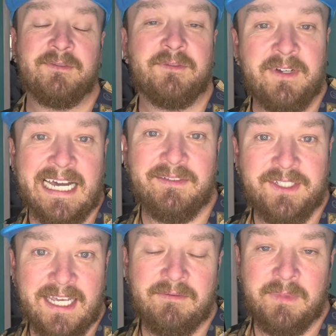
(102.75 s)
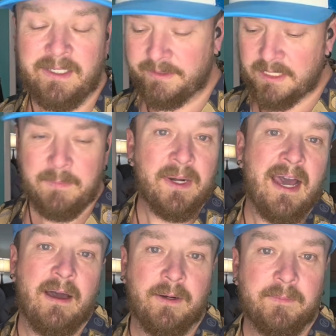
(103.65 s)
5 to 7 minutes. Keep an eye
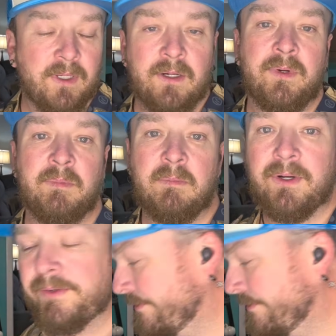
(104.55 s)
on them. You don't want them to burn.